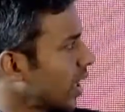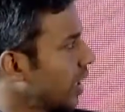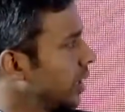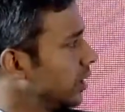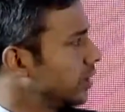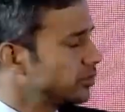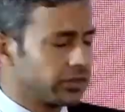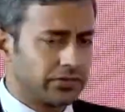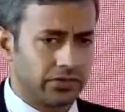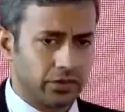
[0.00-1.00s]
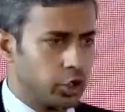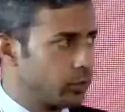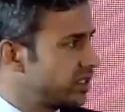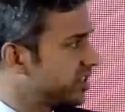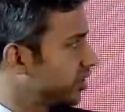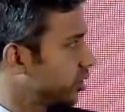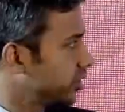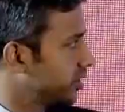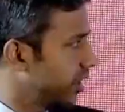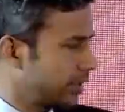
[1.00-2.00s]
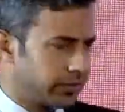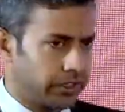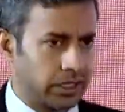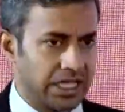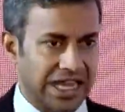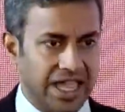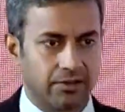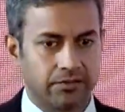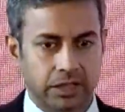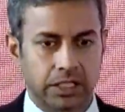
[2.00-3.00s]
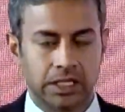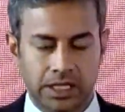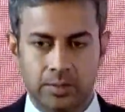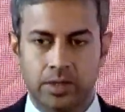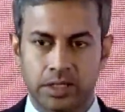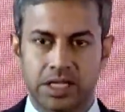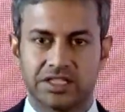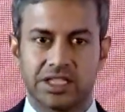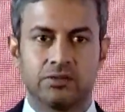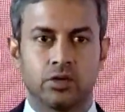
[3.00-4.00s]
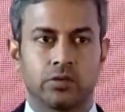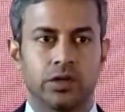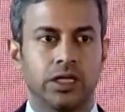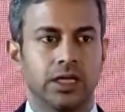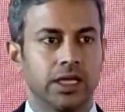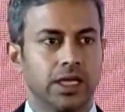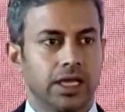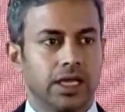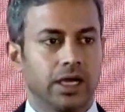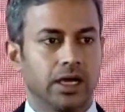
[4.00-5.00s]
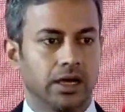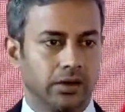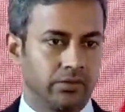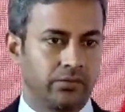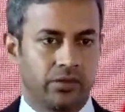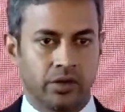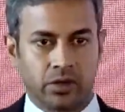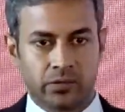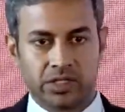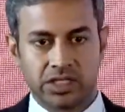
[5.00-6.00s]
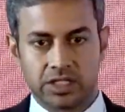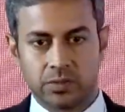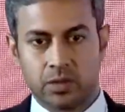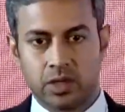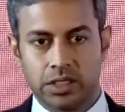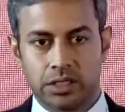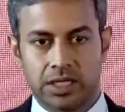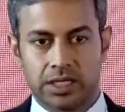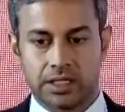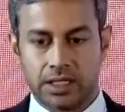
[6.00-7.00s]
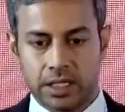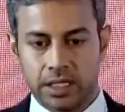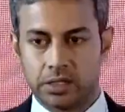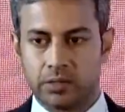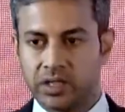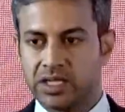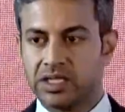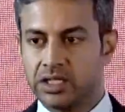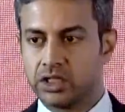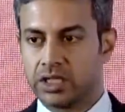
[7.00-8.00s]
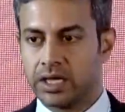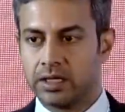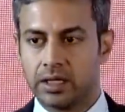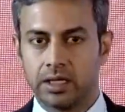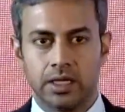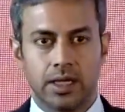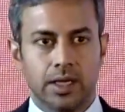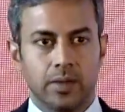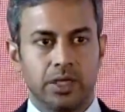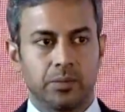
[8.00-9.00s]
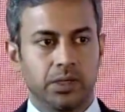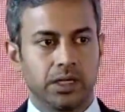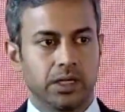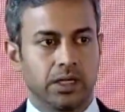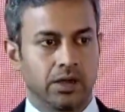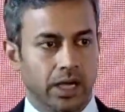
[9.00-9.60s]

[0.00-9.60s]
In terms of human resource, when we say lack of skilled labor, essentially what we touched upon is that it's a very niche area. People